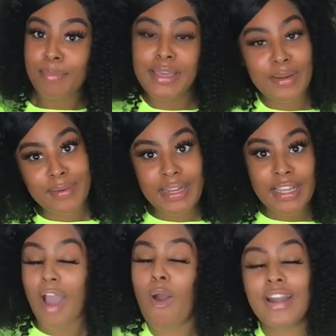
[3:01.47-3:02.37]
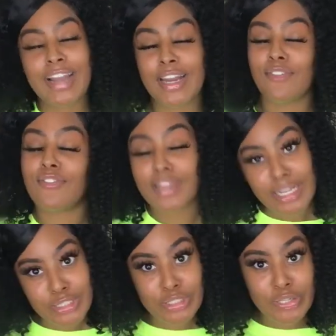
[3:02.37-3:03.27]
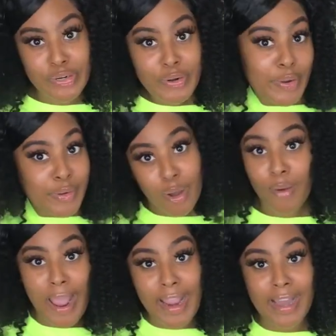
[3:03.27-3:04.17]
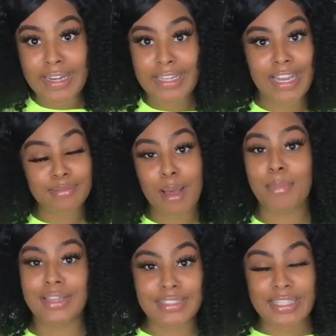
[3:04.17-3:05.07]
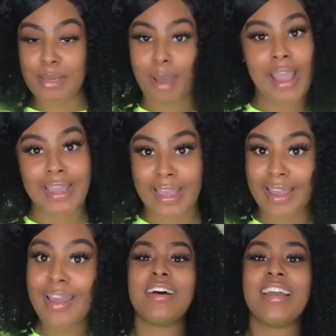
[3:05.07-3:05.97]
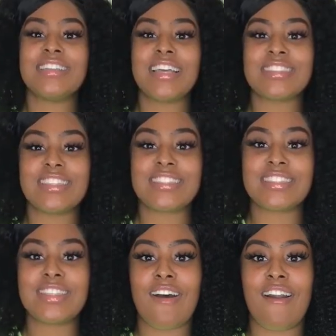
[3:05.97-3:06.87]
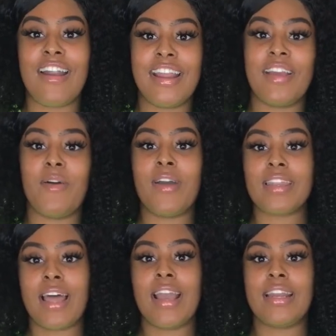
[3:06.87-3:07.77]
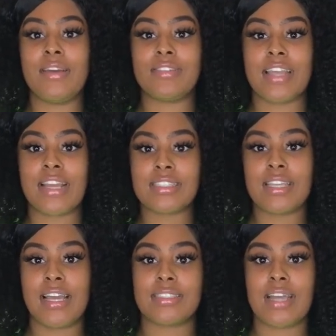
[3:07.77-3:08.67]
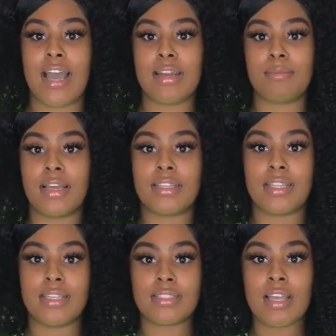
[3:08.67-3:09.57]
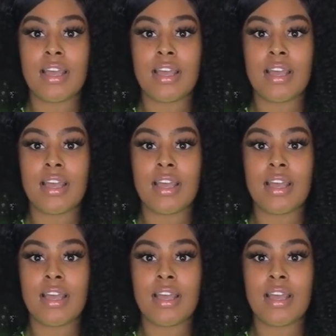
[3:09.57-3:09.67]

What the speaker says: period. Ariana Fletcher. Okay, honey, that's my bestie in my head. But it says listen to Ari, and online it was actually like tied up like this.